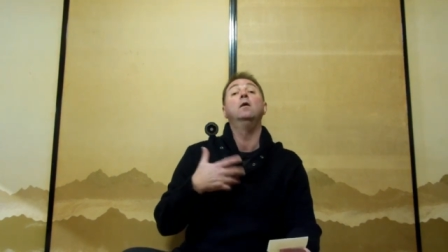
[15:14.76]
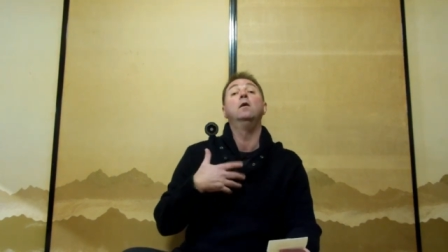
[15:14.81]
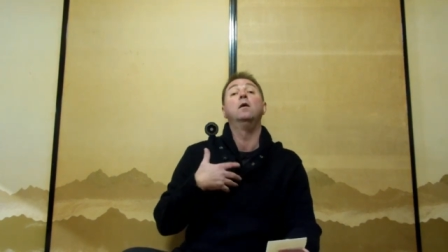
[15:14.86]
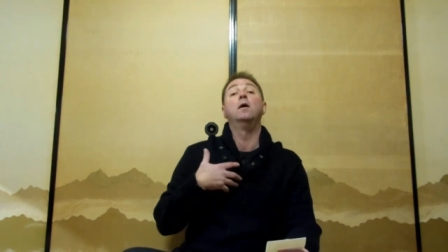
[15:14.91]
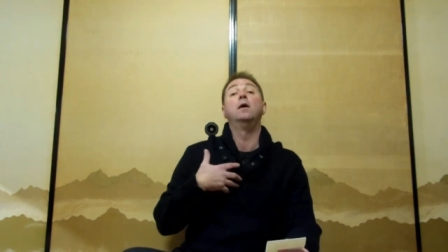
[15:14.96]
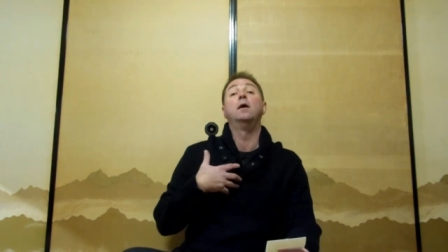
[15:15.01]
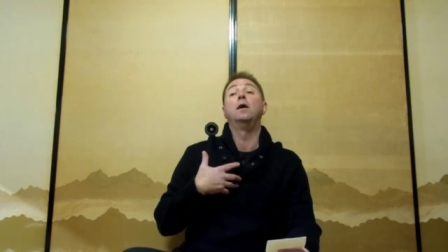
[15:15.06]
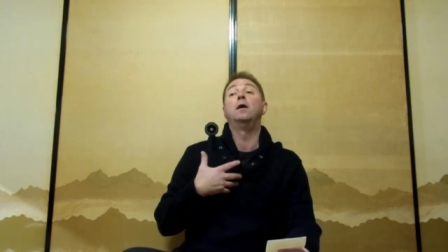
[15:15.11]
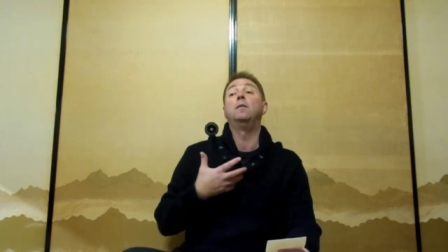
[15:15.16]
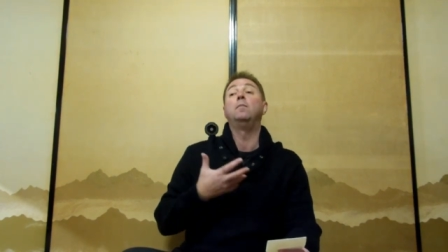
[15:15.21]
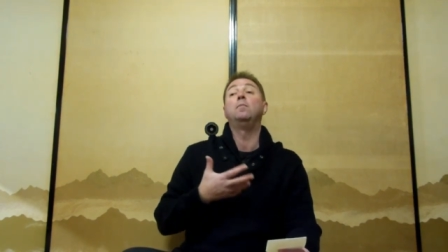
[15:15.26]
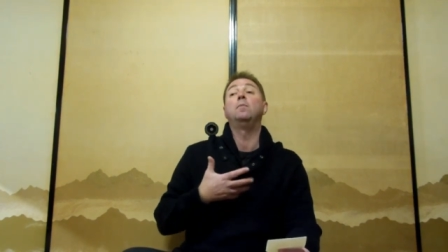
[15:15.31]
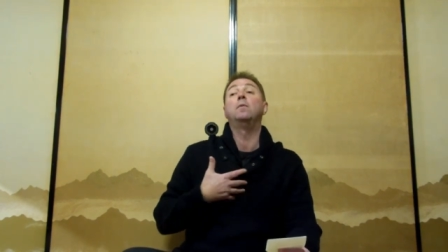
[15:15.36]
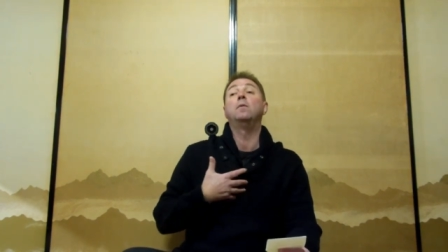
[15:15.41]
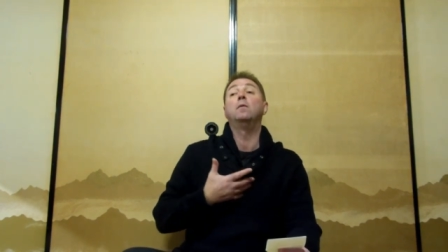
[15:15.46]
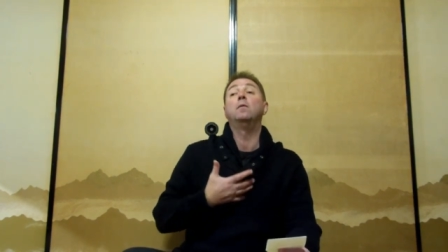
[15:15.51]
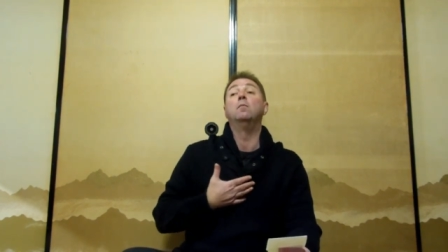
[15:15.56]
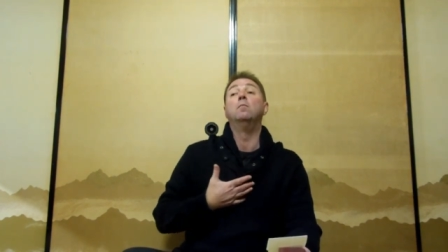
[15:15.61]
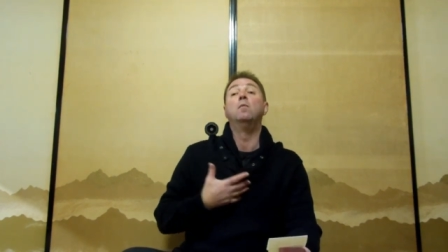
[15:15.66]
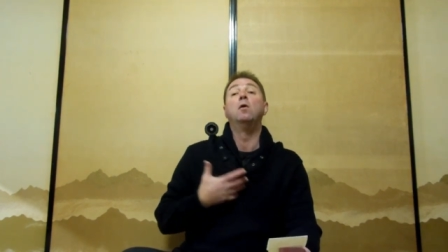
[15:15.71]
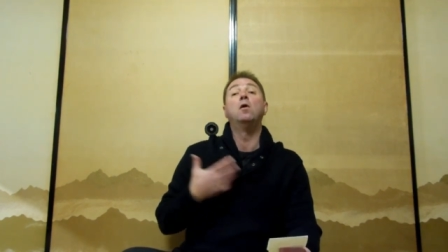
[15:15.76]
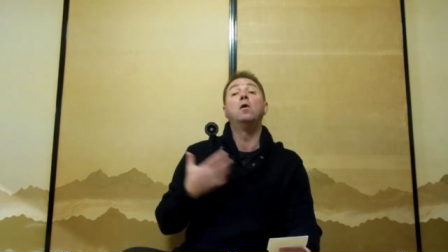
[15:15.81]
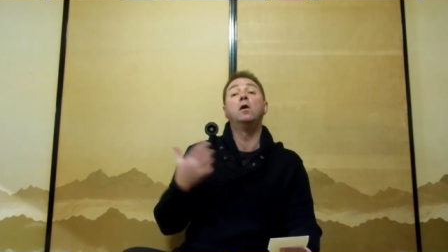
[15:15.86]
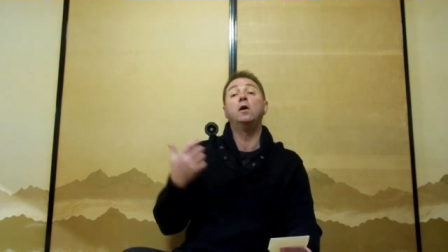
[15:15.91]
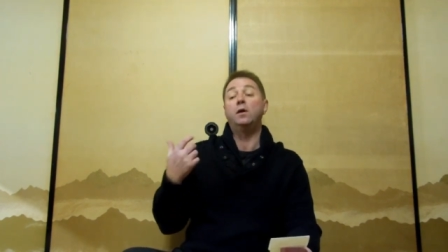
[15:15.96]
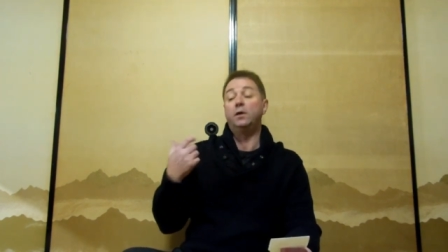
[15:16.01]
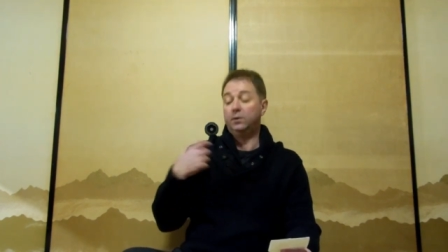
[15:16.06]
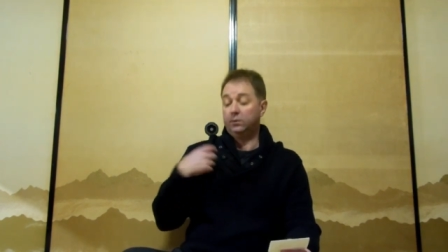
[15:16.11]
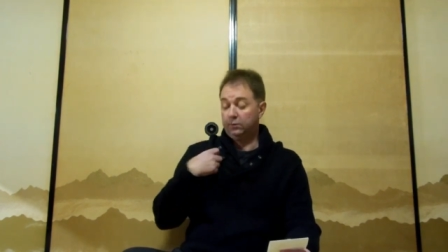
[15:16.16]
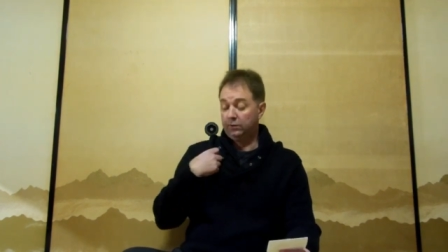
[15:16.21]
um,
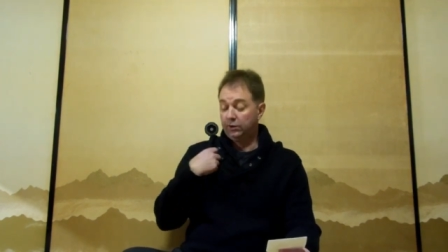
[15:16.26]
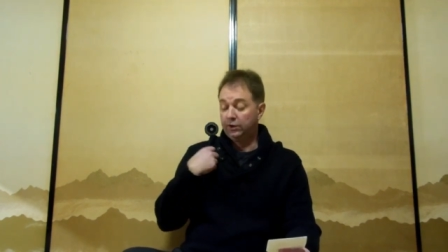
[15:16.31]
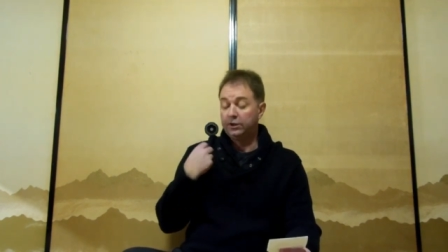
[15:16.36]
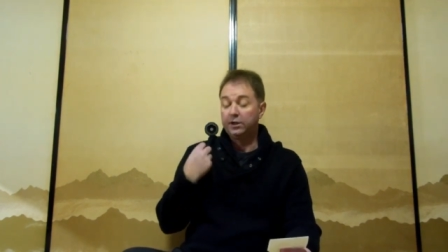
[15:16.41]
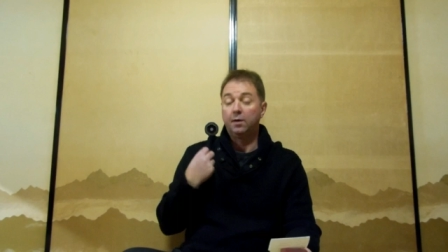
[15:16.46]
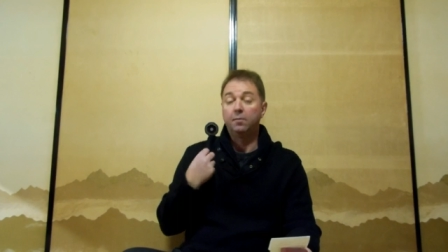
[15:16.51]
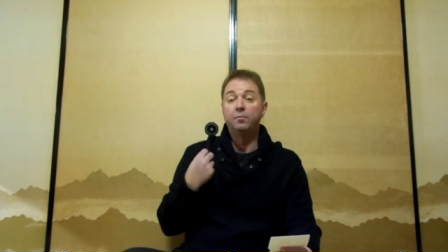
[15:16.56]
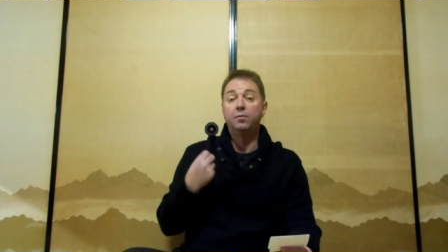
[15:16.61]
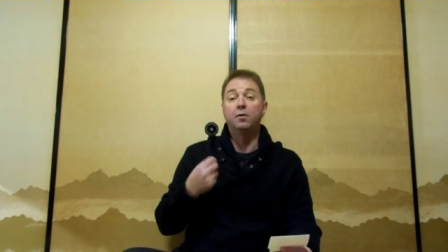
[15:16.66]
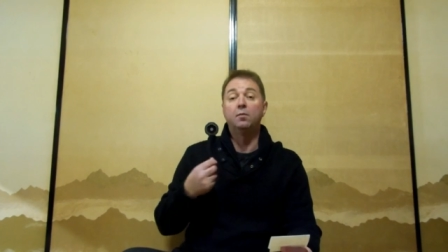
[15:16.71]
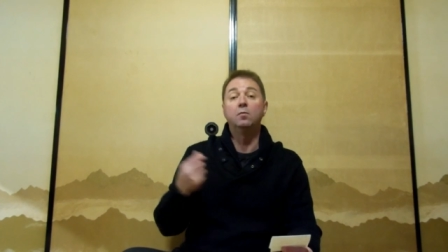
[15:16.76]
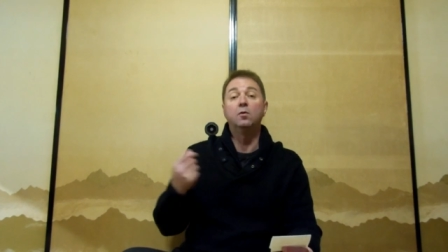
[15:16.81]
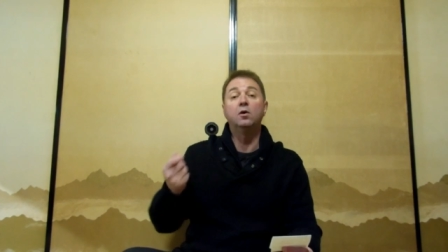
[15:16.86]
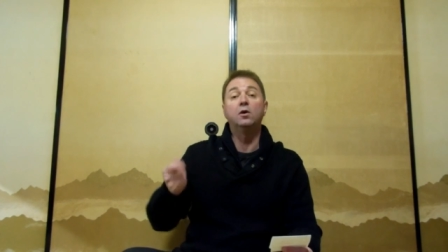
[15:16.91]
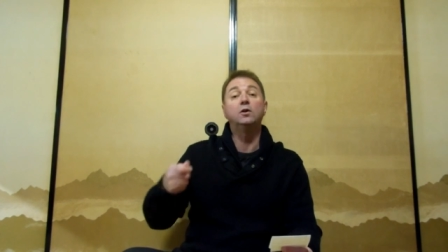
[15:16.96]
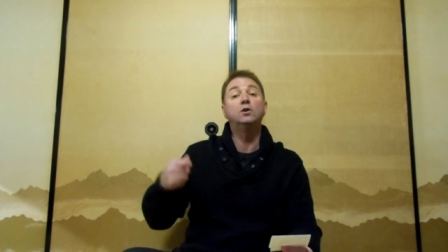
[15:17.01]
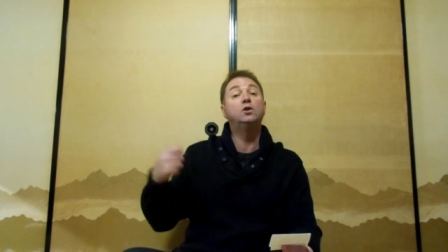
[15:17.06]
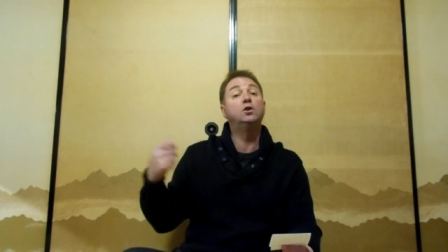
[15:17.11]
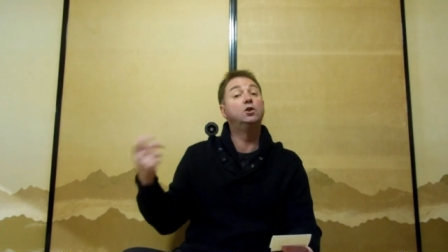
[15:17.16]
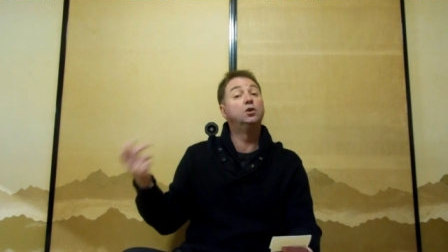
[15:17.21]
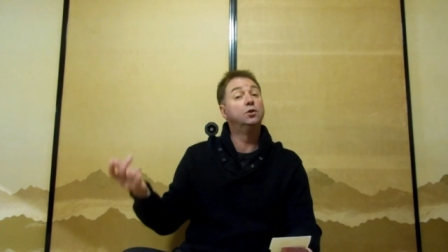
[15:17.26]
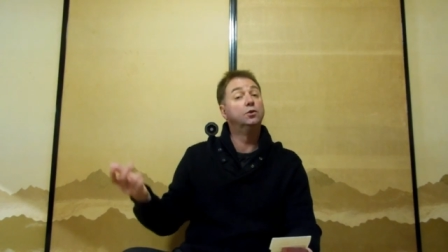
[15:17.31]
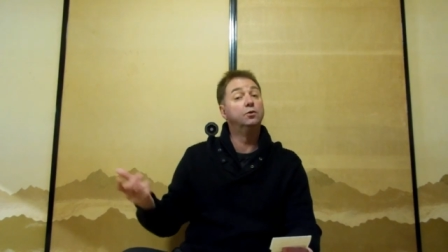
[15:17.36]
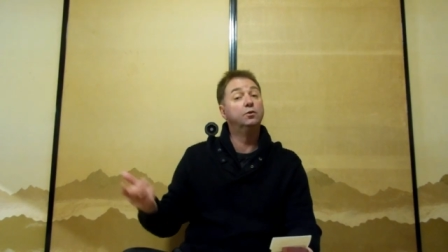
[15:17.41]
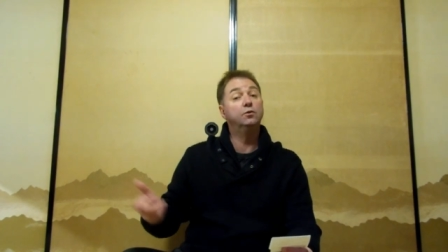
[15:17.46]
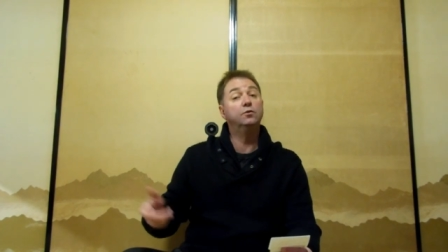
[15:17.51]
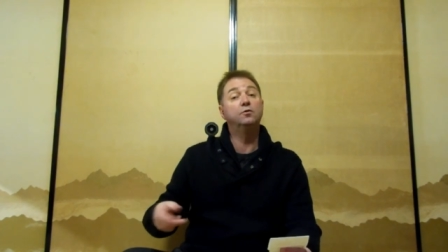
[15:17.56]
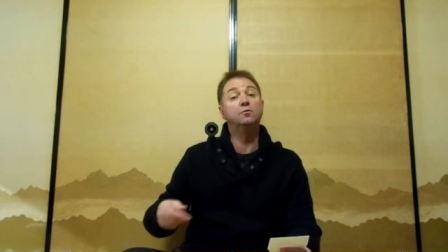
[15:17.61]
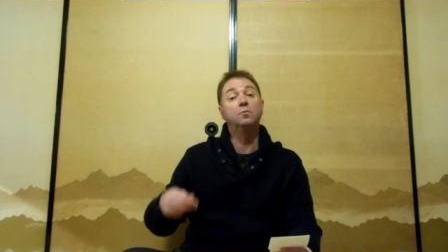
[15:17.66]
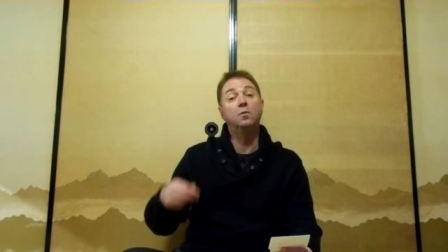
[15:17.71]
my jumper, my shoes,